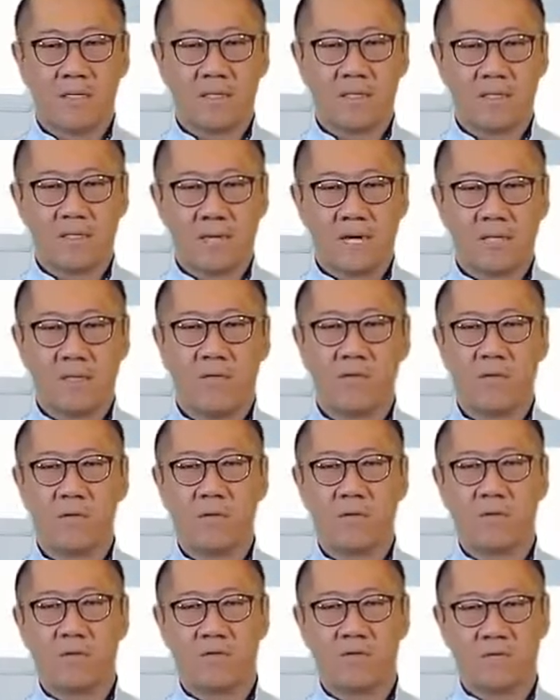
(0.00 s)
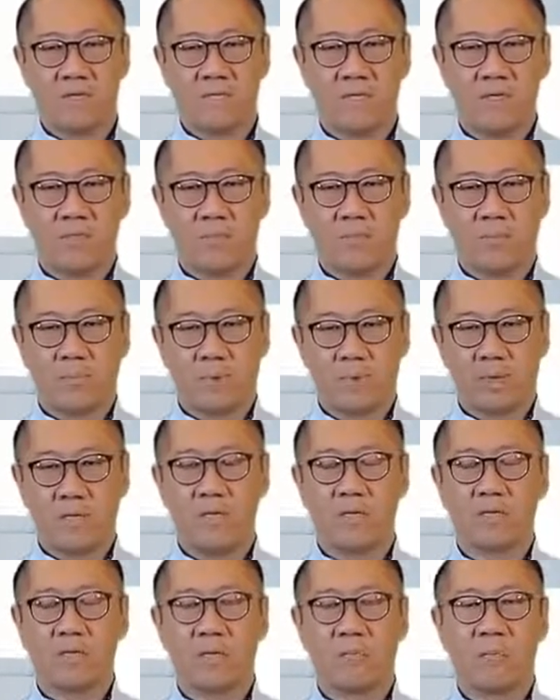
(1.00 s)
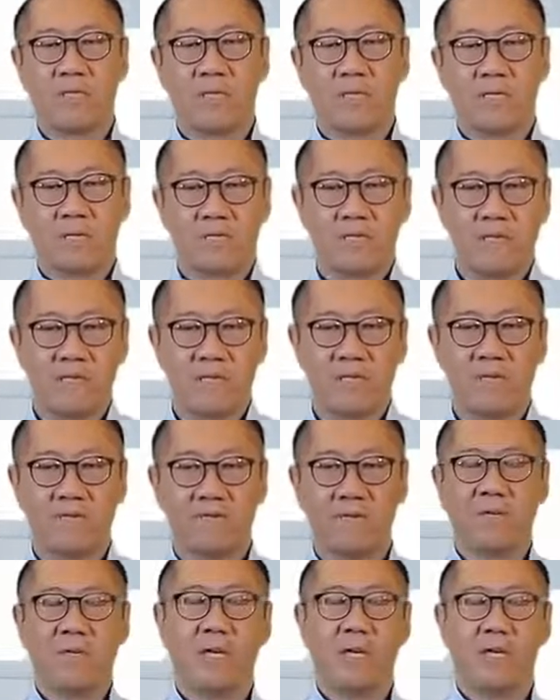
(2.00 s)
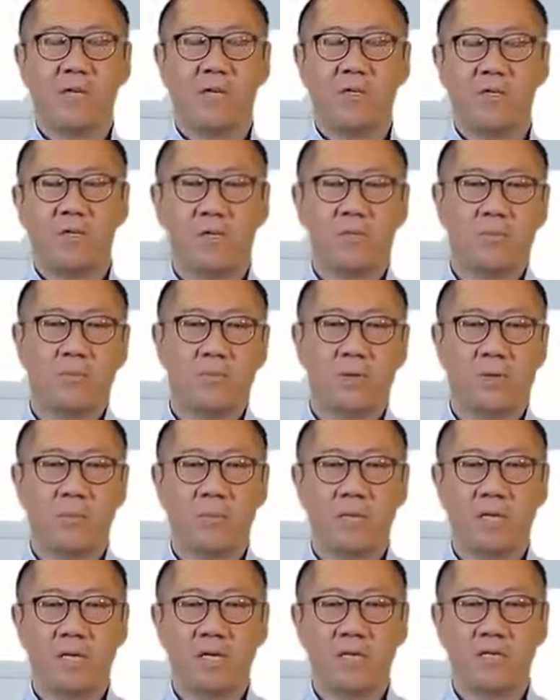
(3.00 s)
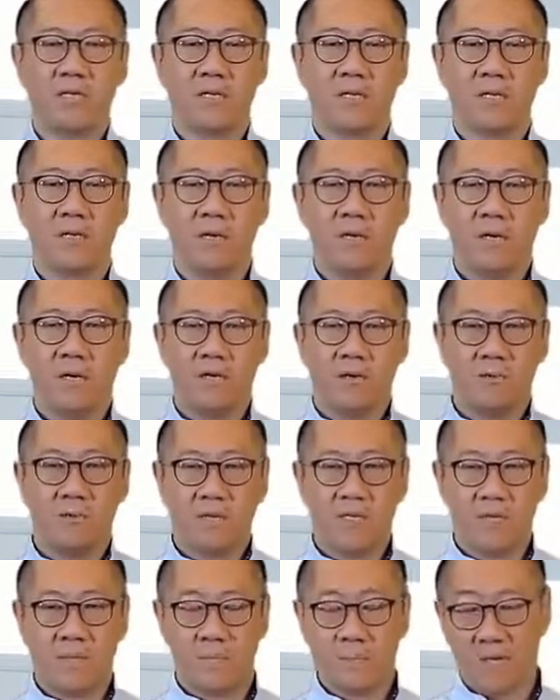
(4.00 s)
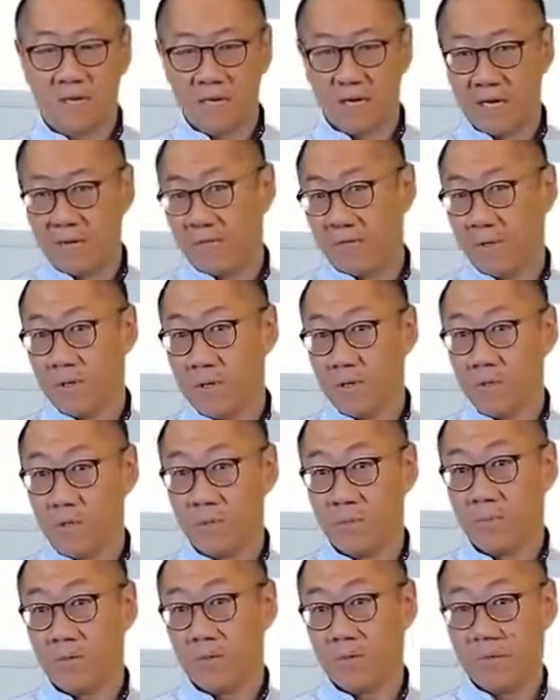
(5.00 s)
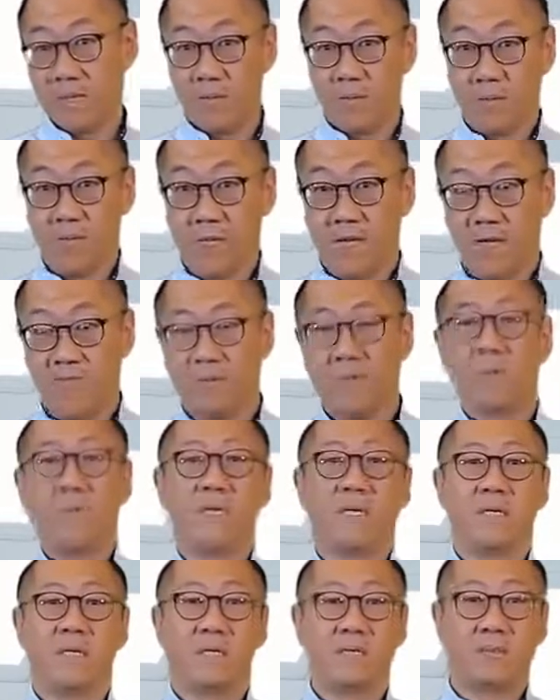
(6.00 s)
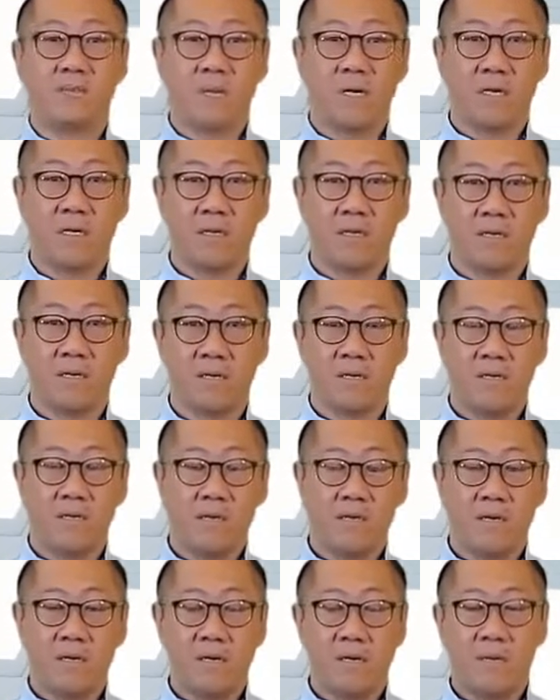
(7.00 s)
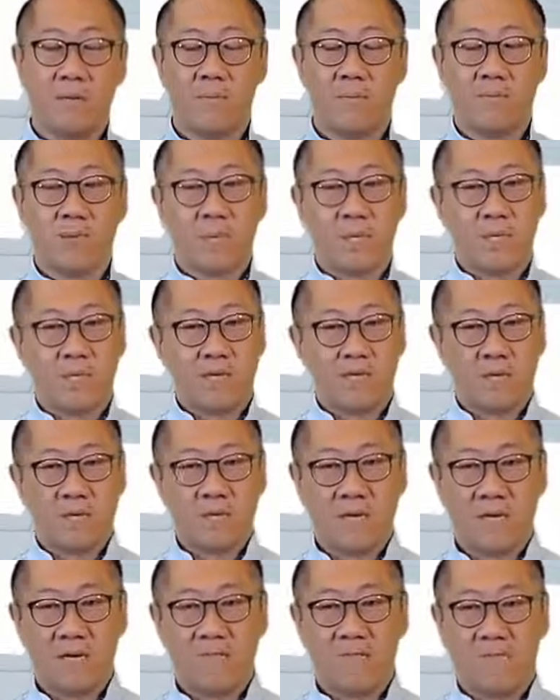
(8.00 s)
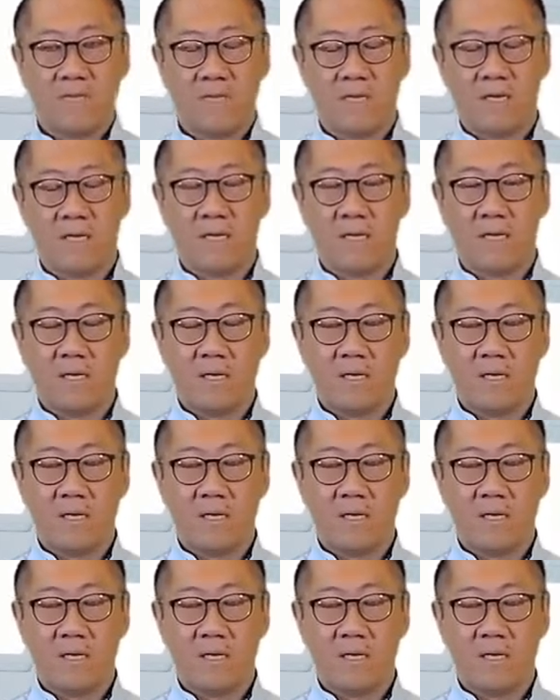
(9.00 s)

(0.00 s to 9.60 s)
telco service product specifically for the aged population. We typically have the youth market, we have the business market, but we don't have the